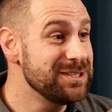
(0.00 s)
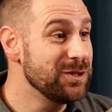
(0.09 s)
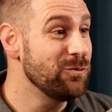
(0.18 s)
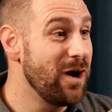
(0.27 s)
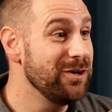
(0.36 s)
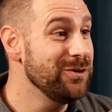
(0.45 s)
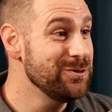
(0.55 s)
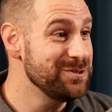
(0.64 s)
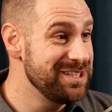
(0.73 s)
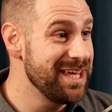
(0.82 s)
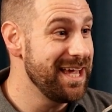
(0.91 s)
the one
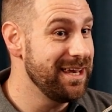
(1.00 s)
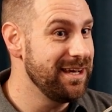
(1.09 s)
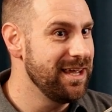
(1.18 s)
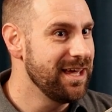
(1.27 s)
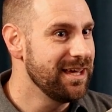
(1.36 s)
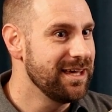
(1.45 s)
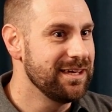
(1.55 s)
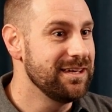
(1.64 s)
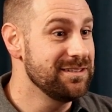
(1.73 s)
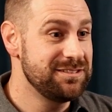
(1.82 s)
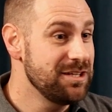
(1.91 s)
who's then
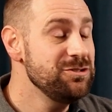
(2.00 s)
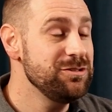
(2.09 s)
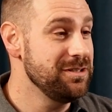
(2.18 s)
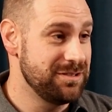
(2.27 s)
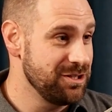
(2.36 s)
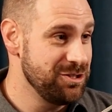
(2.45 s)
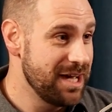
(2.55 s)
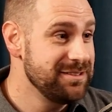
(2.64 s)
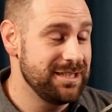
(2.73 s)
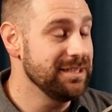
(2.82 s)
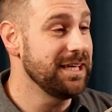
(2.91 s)
essentially
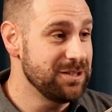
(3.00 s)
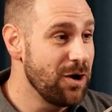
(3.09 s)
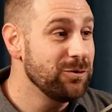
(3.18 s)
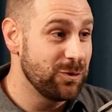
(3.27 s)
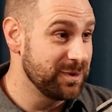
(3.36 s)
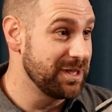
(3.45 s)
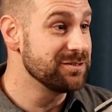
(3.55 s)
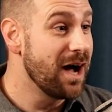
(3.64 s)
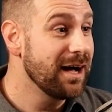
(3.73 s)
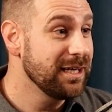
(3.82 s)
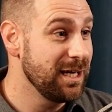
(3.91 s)
suggesting they don't know what they're
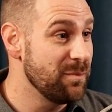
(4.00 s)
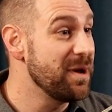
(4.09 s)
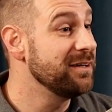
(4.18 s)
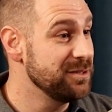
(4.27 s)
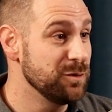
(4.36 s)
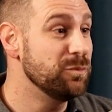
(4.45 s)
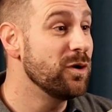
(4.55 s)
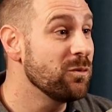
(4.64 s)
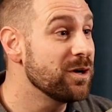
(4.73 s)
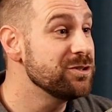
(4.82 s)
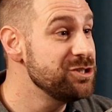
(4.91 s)
talking about, to the point
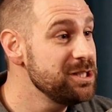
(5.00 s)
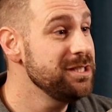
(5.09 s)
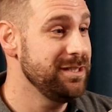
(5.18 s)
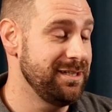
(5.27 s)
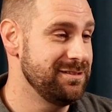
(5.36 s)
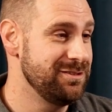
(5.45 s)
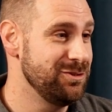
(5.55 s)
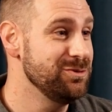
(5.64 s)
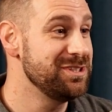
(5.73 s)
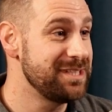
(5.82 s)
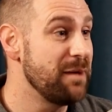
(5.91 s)
where she needs to
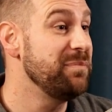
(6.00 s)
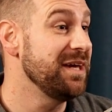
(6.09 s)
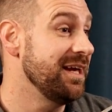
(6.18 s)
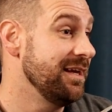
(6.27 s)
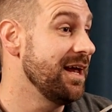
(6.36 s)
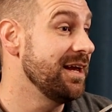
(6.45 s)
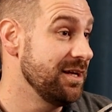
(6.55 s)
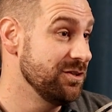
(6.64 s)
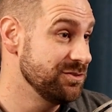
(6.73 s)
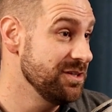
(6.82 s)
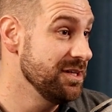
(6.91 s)
step in
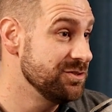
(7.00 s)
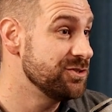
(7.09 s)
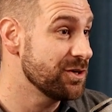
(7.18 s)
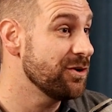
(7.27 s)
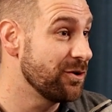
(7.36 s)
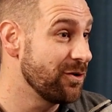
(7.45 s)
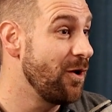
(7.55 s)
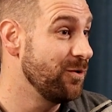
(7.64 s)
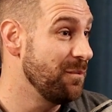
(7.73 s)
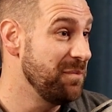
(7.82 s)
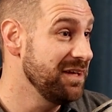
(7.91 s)
and insert her
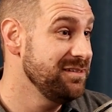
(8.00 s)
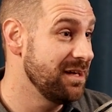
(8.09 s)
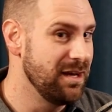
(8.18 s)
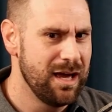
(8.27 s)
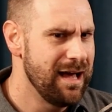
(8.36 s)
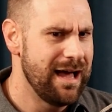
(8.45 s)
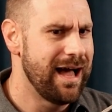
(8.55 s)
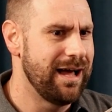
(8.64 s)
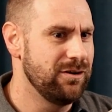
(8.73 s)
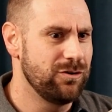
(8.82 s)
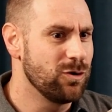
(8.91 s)
own opinion.
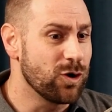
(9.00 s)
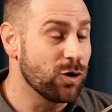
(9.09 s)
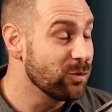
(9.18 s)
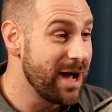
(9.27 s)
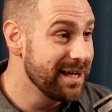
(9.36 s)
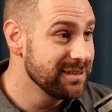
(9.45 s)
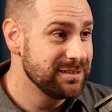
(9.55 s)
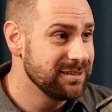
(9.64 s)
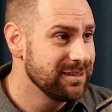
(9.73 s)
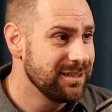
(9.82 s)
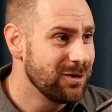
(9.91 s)
I don't know,
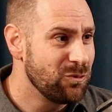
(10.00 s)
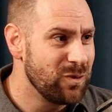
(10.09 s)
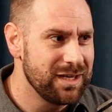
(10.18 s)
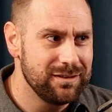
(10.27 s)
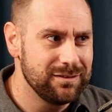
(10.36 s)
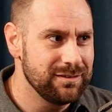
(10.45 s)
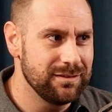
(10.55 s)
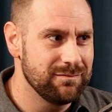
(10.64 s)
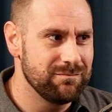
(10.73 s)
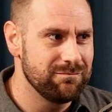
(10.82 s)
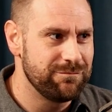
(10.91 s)
correct what
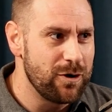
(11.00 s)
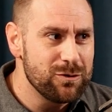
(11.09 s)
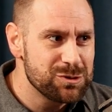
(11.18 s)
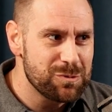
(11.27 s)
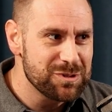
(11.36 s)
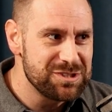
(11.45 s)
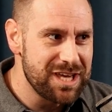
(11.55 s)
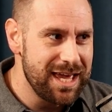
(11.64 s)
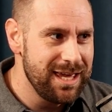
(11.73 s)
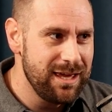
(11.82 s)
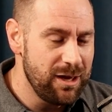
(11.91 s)
folks were
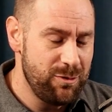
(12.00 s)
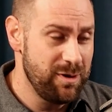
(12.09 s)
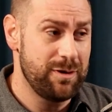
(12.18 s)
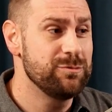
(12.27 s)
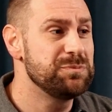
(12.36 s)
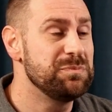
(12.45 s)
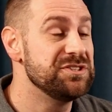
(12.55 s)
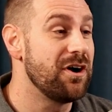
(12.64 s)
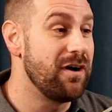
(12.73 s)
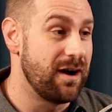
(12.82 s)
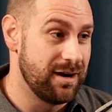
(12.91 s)
saying? It was
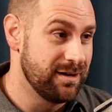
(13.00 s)
bizarre.